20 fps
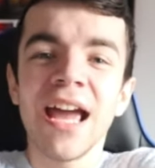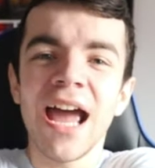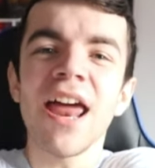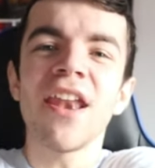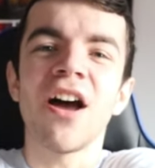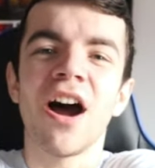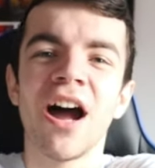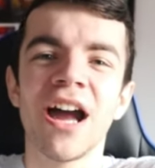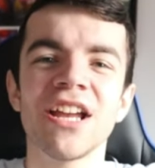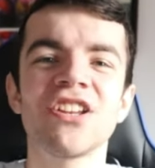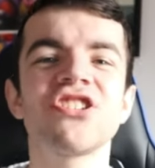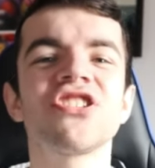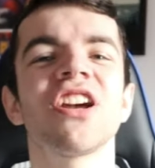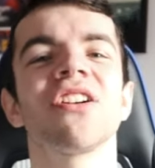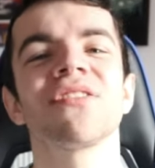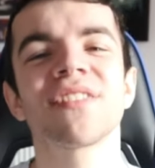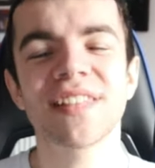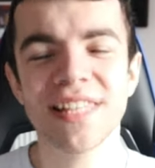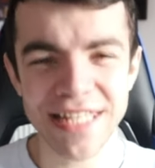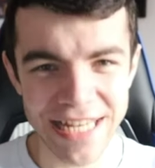And I
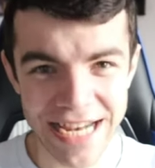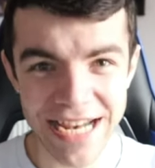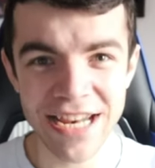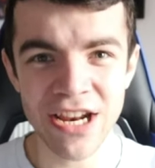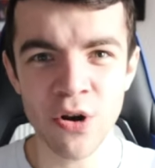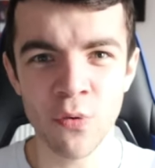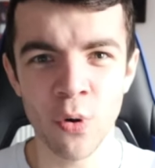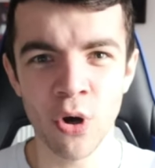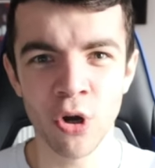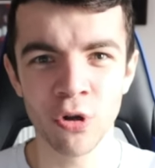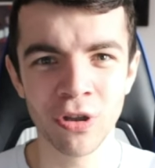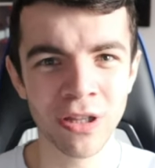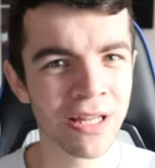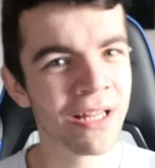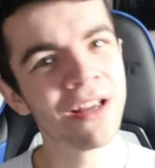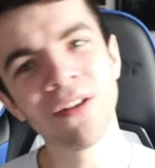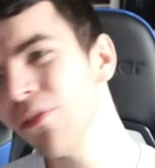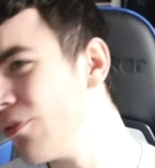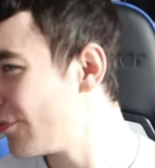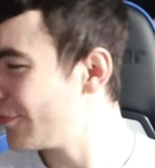shall see you all
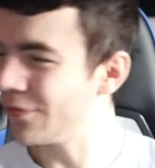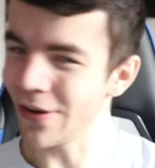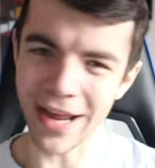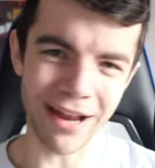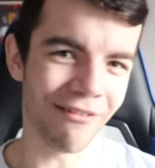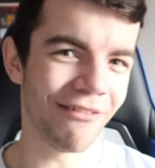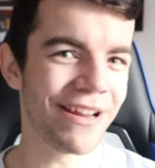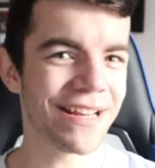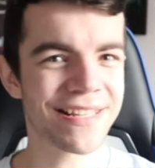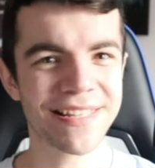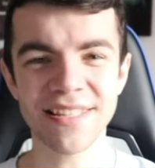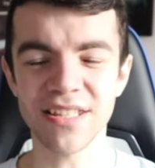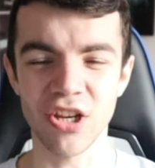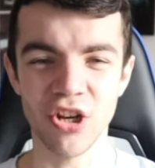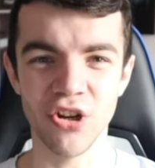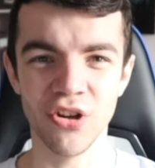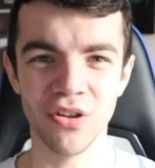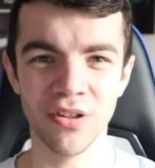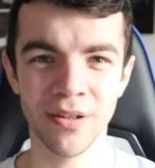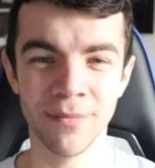very
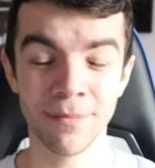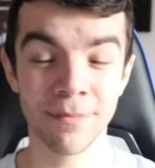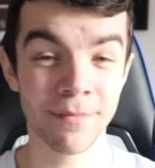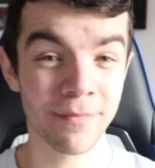soon.